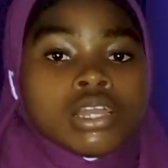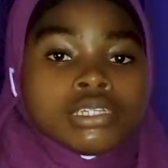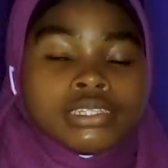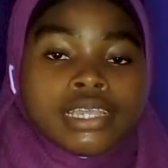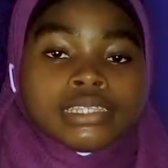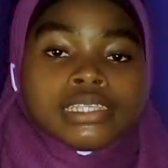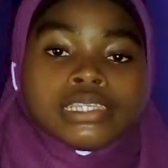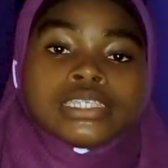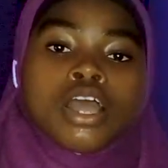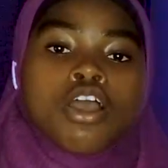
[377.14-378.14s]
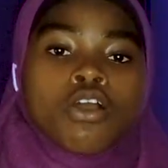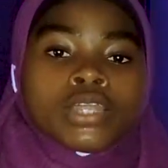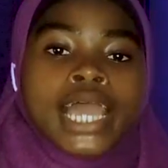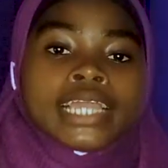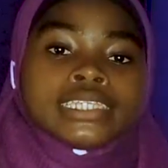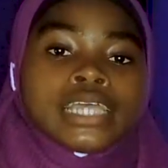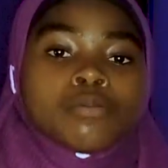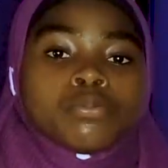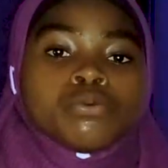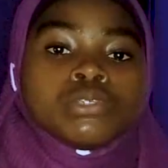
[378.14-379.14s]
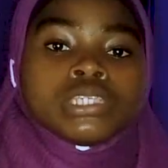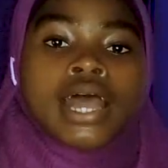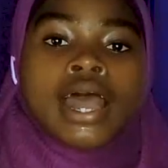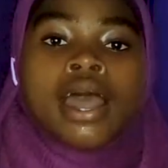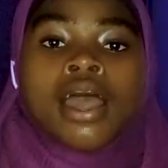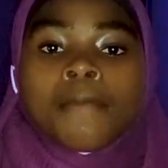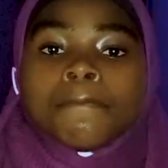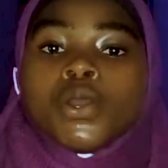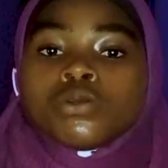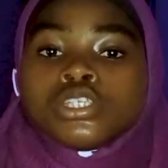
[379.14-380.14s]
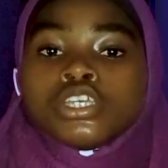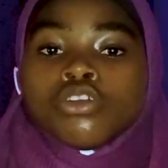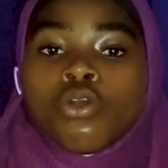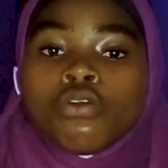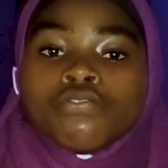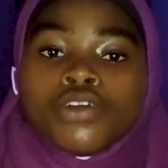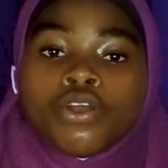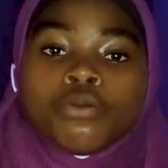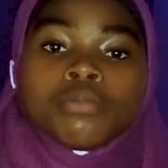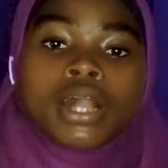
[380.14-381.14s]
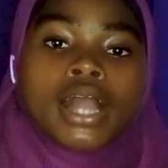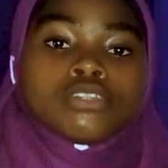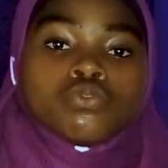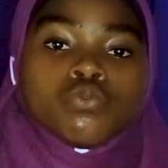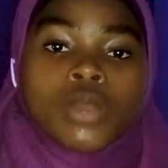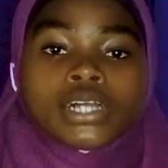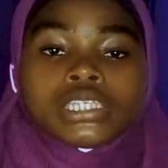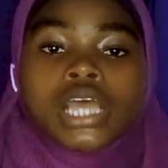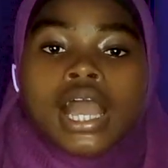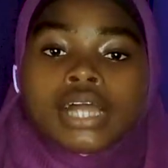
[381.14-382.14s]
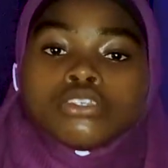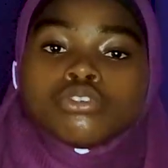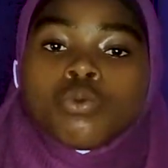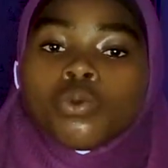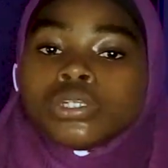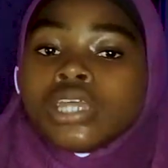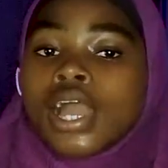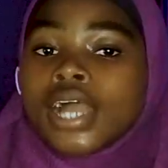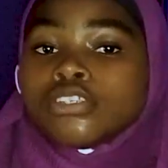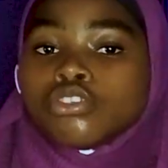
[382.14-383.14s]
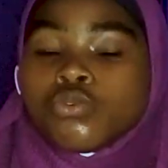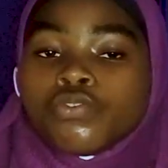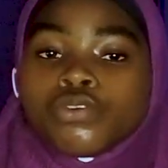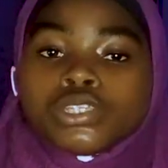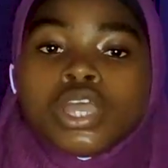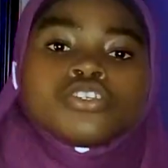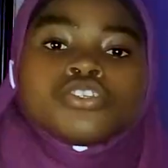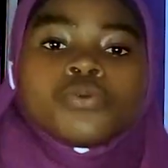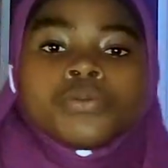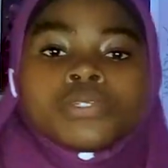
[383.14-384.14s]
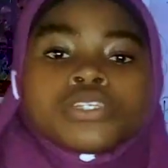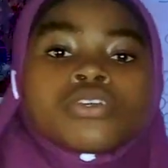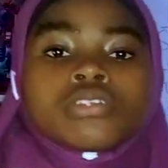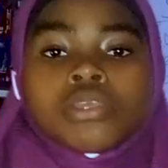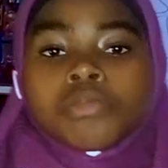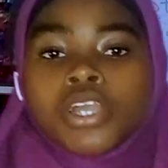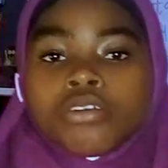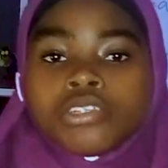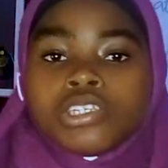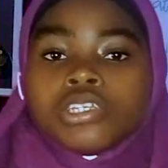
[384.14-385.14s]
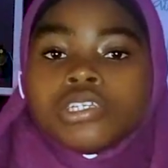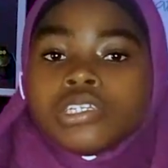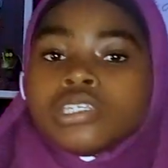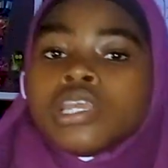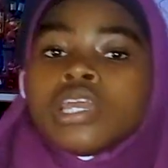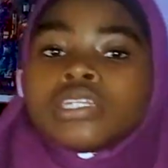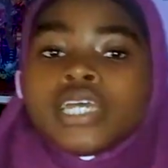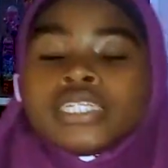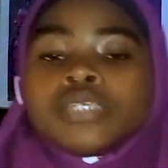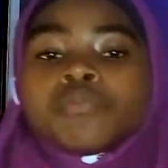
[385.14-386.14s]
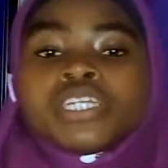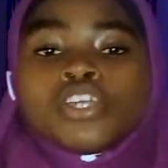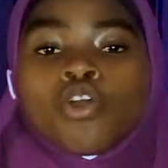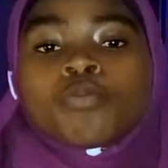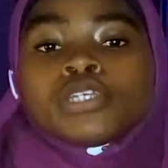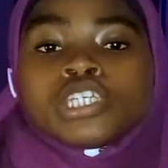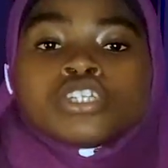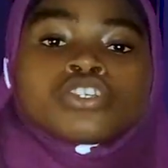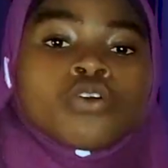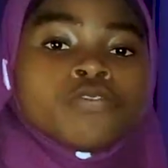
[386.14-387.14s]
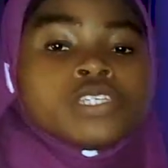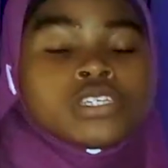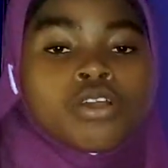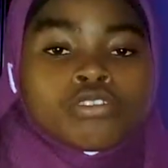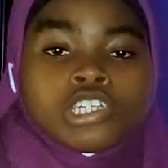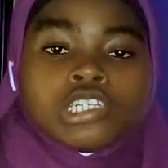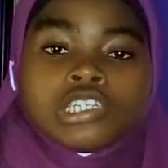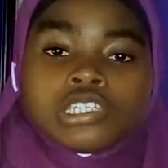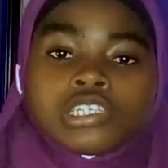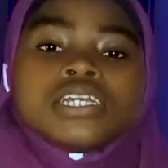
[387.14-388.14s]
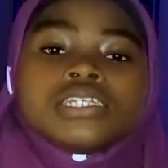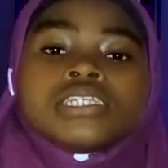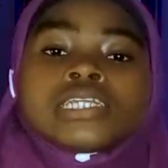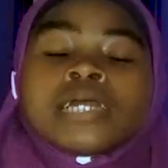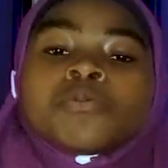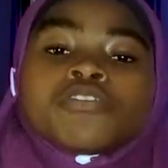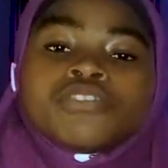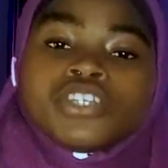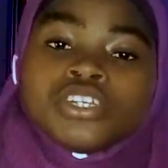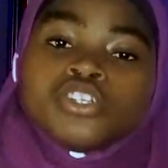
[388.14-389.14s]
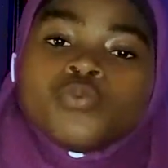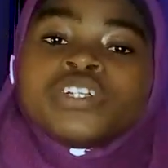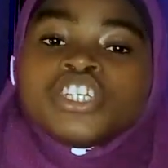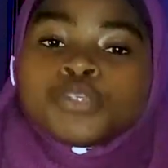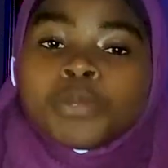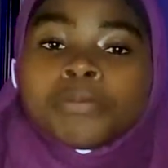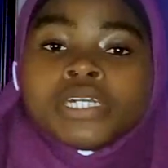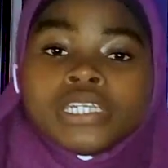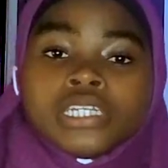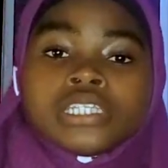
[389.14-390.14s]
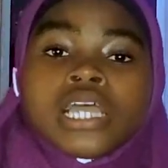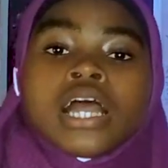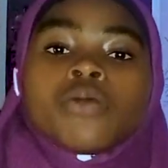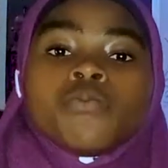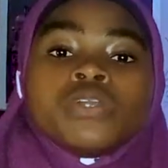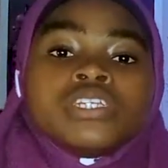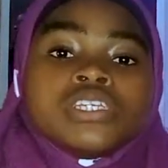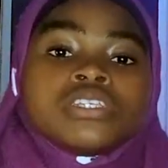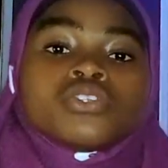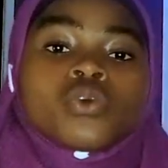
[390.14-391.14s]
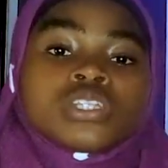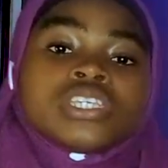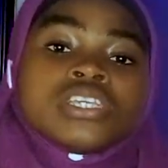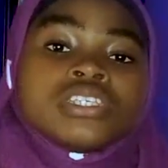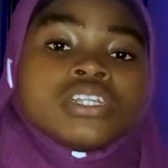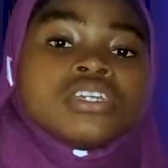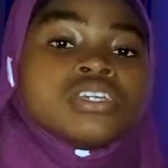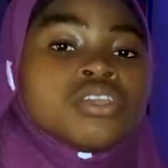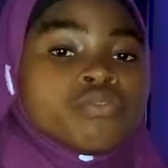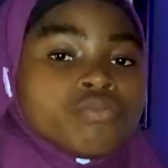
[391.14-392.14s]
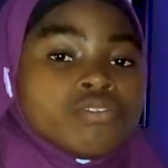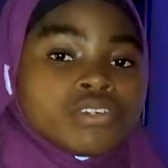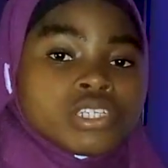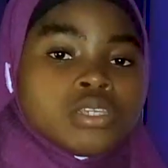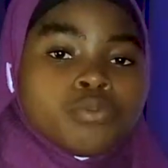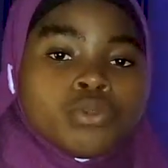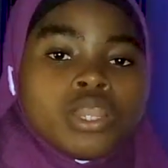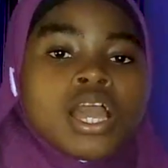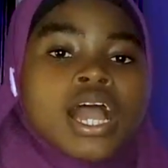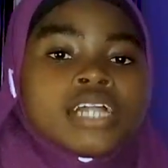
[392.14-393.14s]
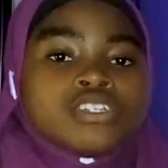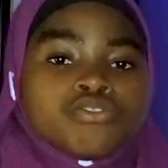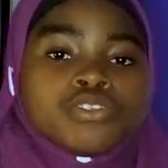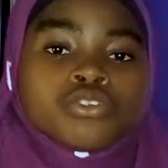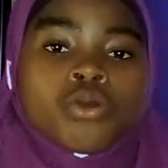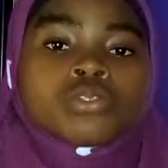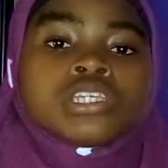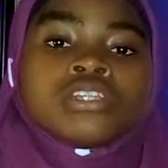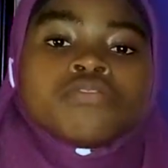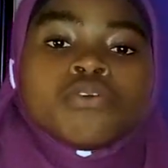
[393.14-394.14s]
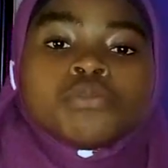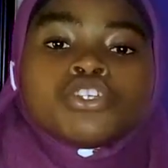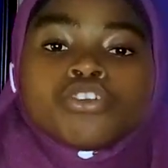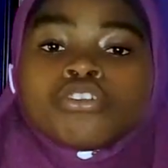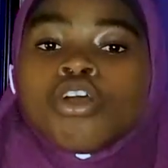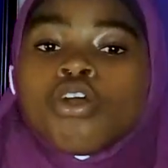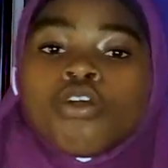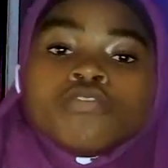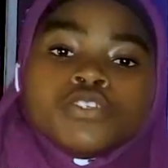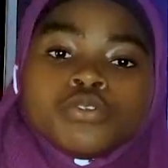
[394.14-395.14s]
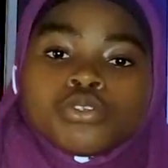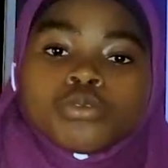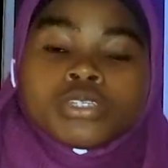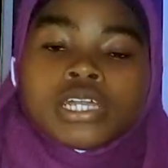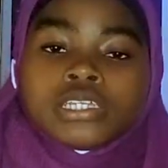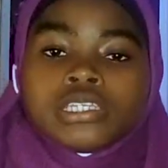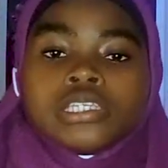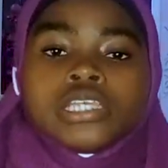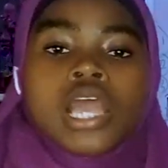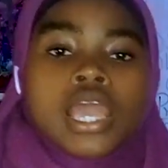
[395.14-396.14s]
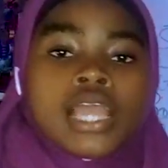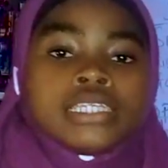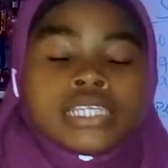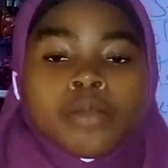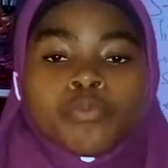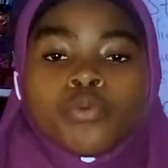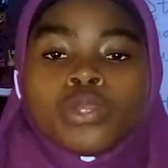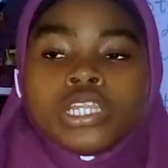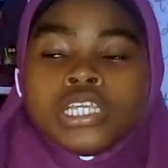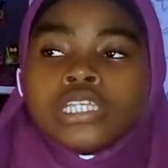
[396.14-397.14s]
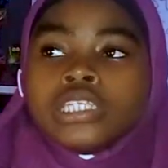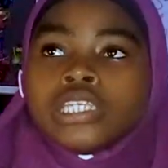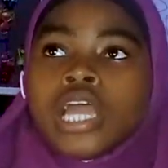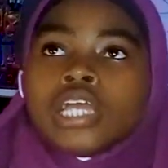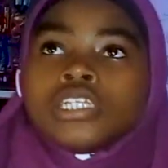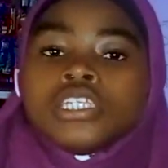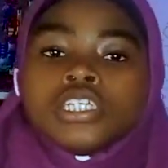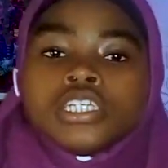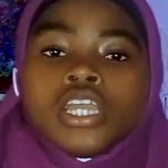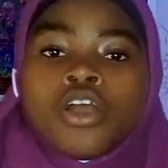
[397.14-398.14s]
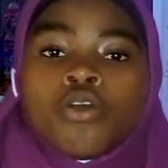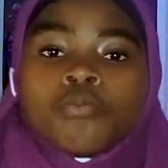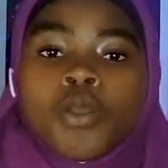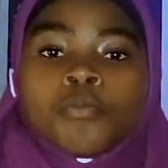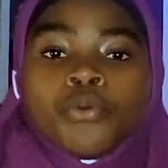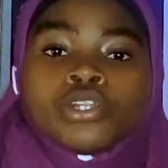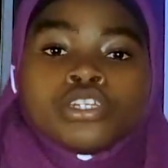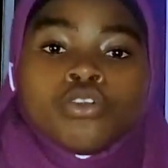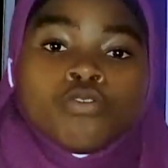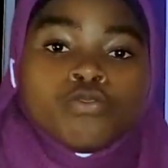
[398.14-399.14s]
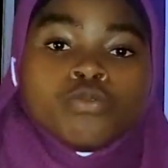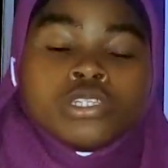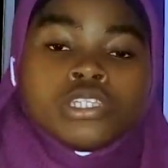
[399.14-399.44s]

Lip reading: techniques. Other examples are melting of candle wax and so on and so forth. So when we discuss chemical changes, they are simply the opposite of physical changes. It is a type of change which is permanent, which is not easily reversible, and it results in the formation of new substances. Example is the burning of wood.